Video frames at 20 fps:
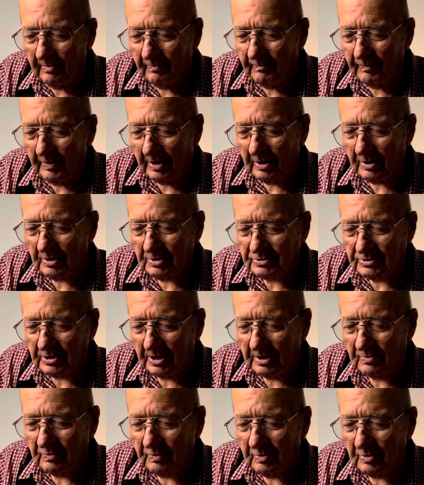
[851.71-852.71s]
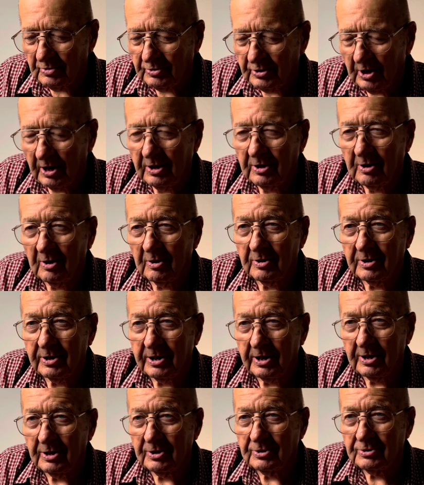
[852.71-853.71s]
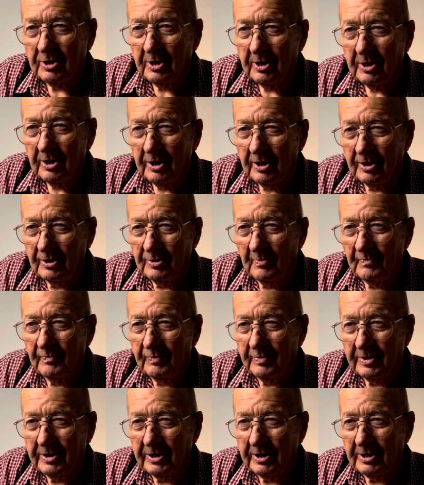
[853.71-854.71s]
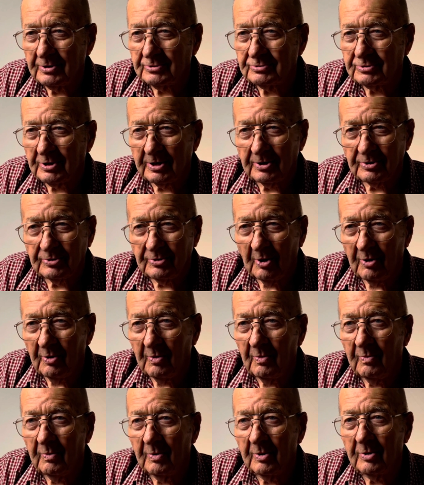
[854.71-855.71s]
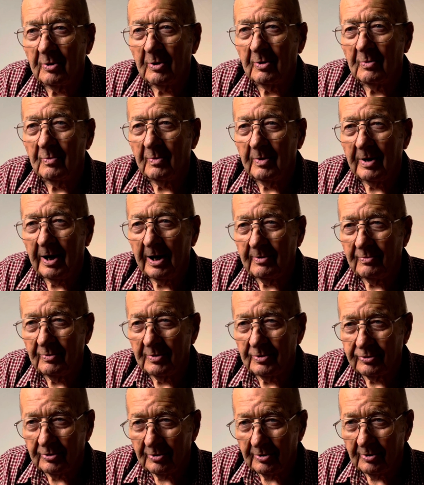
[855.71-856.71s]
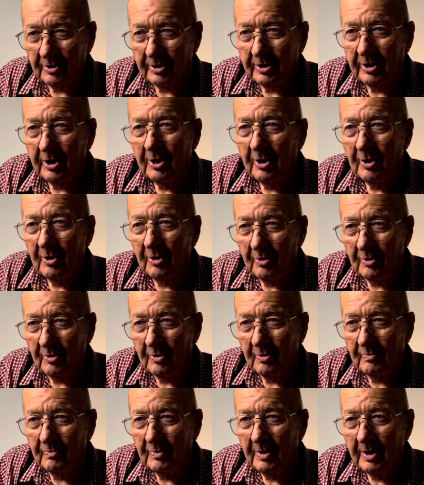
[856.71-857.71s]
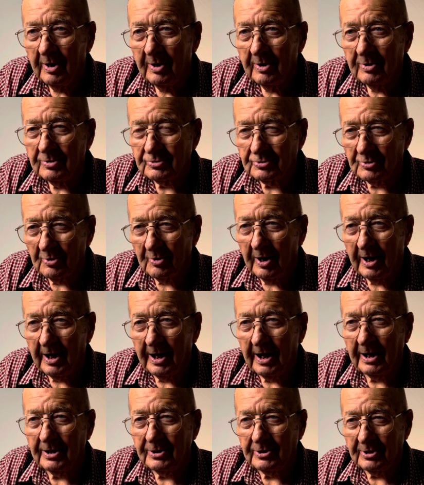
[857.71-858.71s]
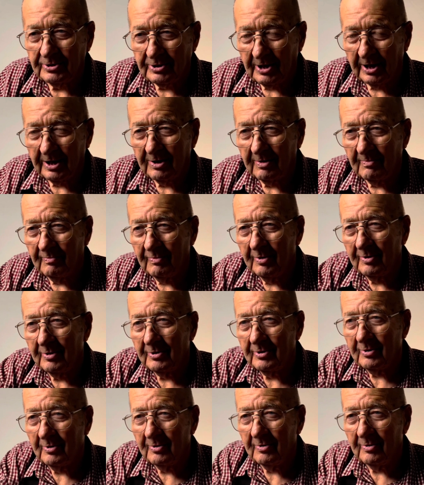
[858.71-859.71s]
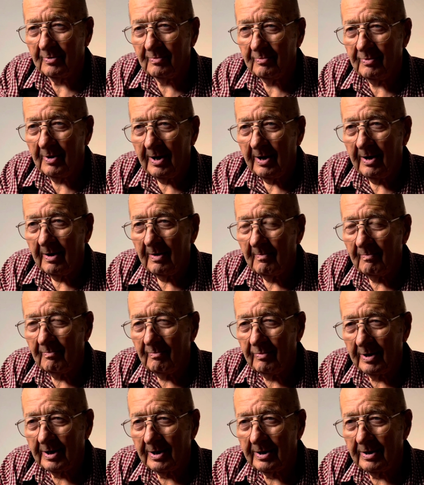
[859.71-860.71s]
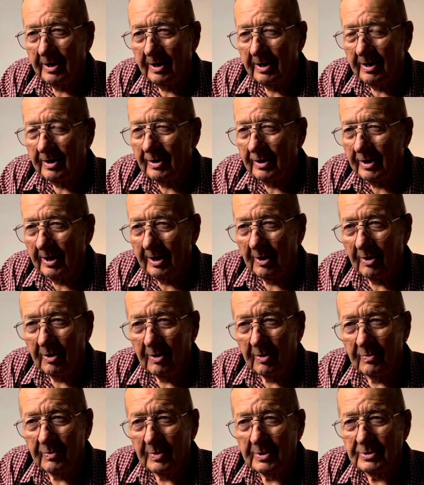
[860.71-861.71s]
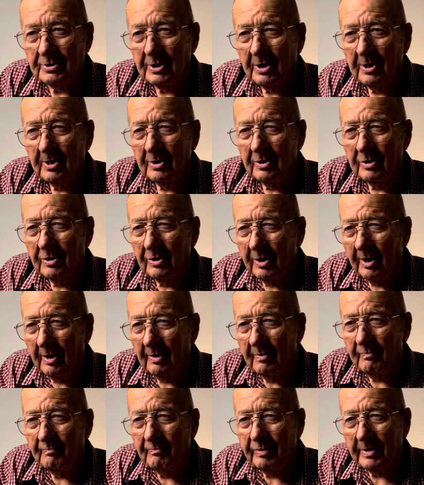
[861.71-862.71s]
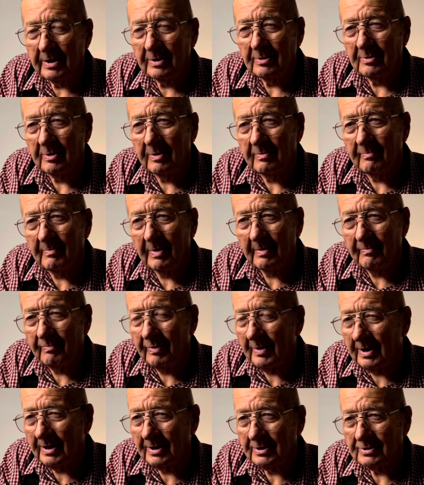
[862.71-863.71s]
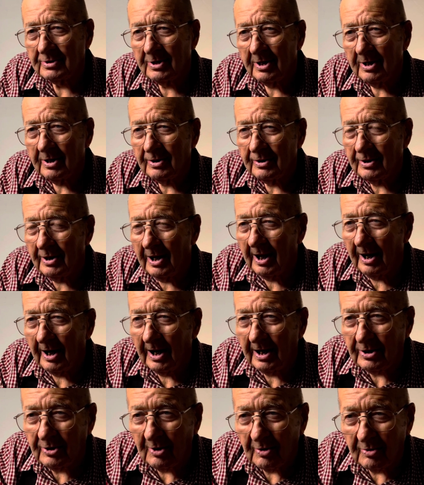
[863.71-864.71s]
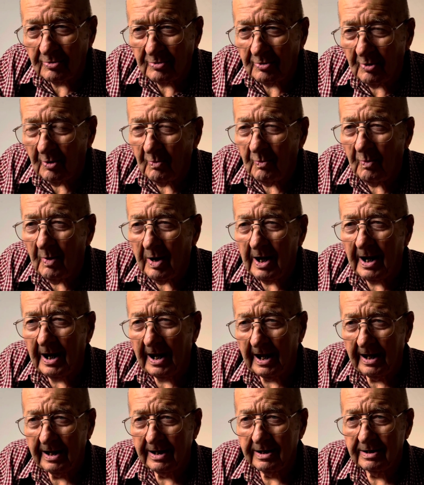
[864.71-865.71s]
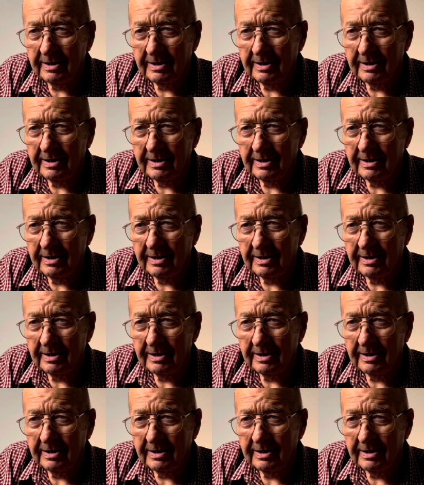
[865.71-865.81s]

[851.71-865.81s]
parents said, we'll take our kids. And the kids said, no, we're going to ride with Louie home. So I had to take them on home. But they always loved being on my bus. Now, I don't know why,